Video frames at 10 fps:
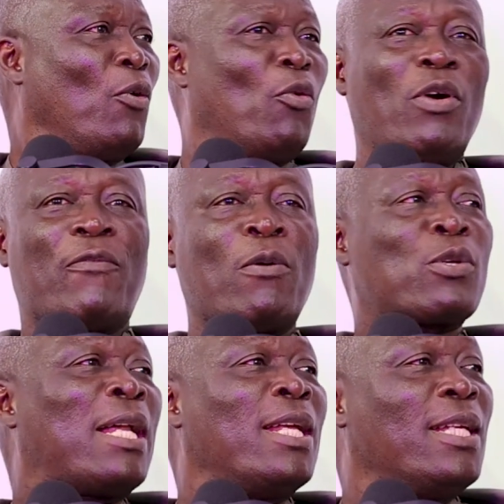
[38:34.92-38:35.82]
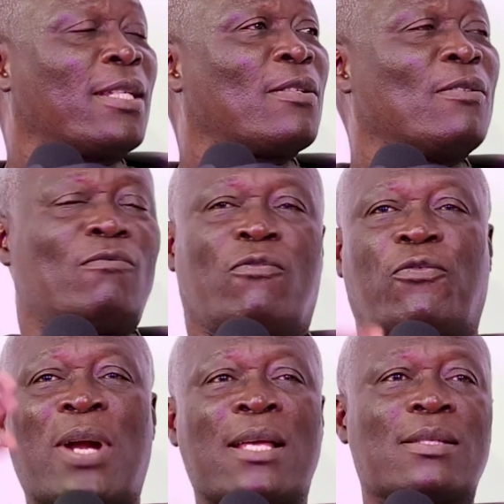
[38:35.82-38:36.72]
were from colleges.
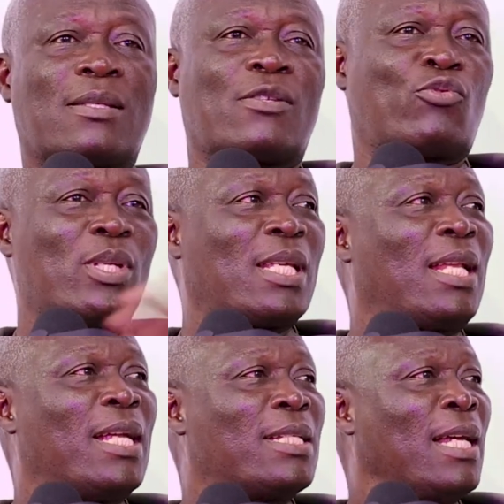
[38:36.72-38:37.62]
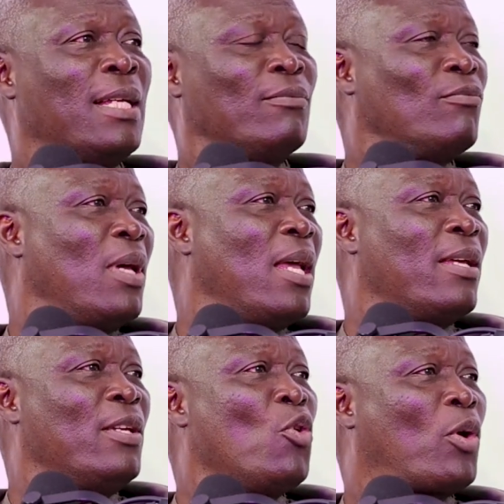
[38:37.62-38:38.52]
France, Switzerland,
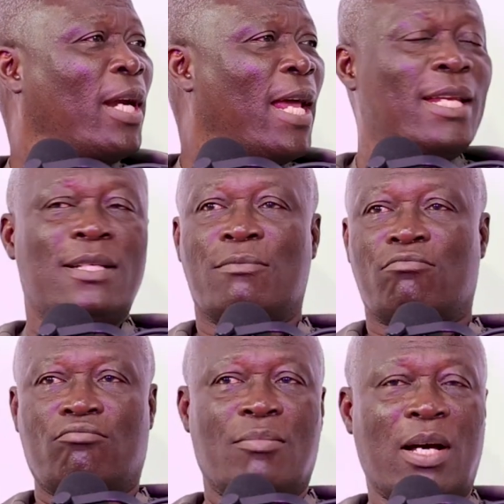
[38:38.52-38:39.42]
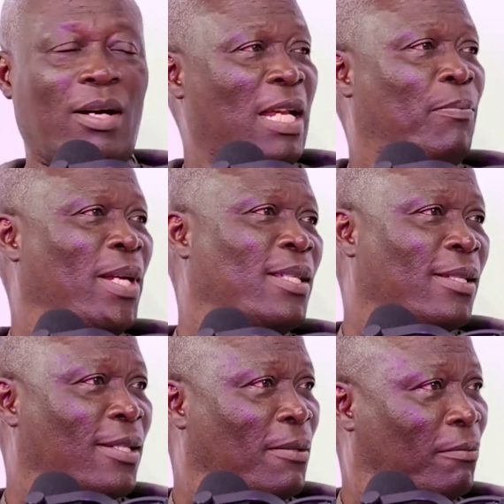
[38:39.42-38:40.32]
Ukraine, other
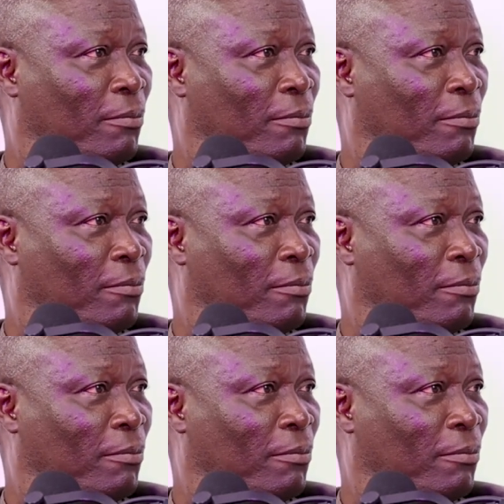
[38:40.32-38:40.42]
places.